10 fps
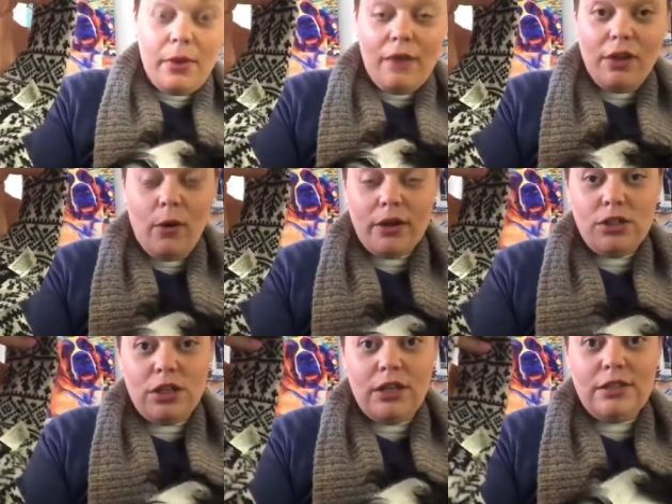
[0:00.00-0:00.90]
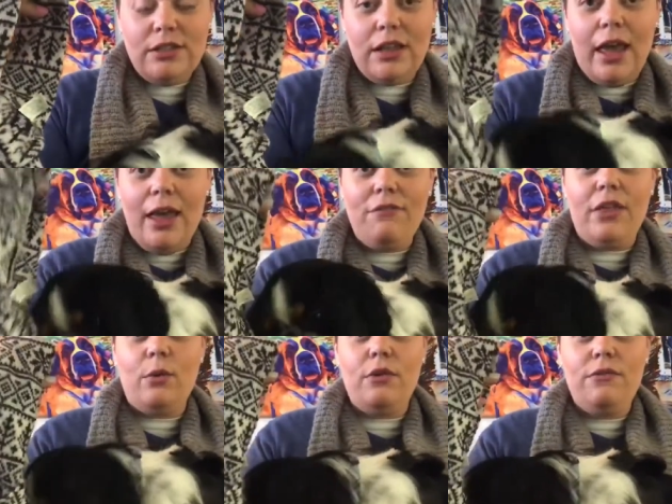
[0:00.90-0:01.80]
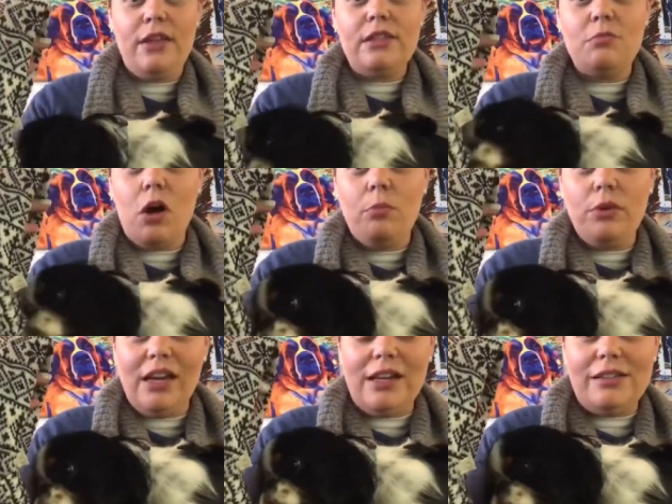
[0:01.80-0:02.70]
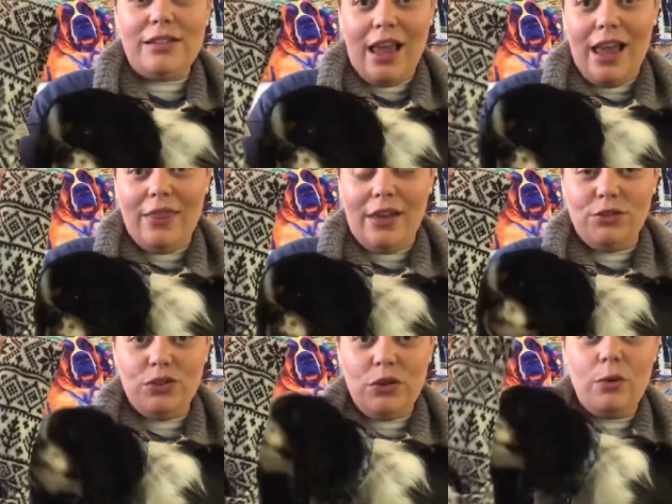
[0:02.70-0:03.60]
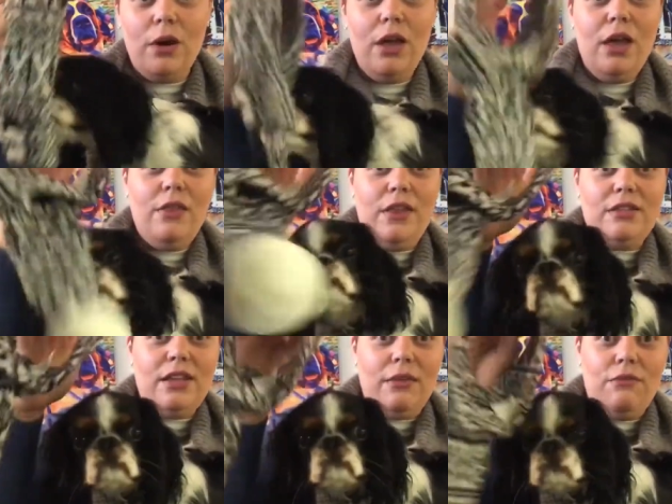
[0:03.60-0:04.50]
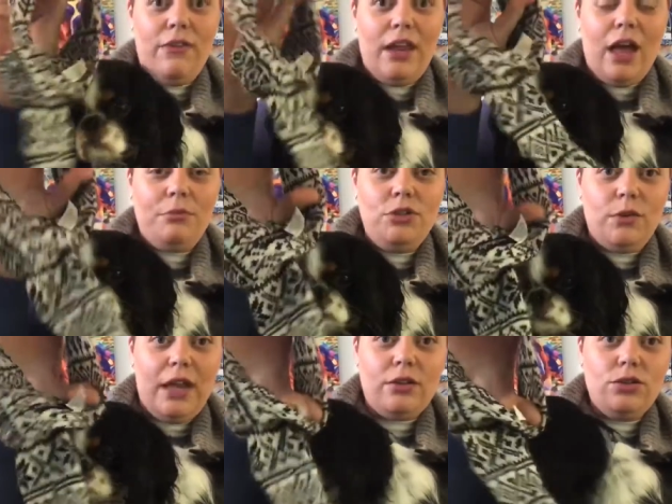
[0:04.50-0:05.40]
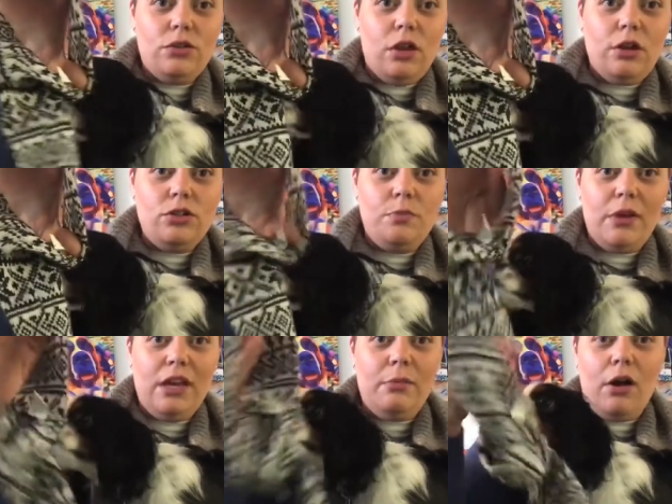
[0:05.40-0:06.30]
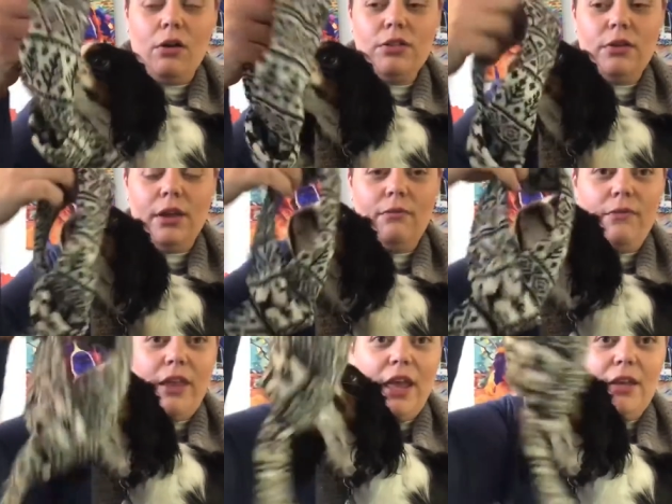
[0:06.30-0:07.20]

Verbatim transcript: have been having questions if they would fit small breeds, and they do. This can fit up to an extra large breed, but also can fit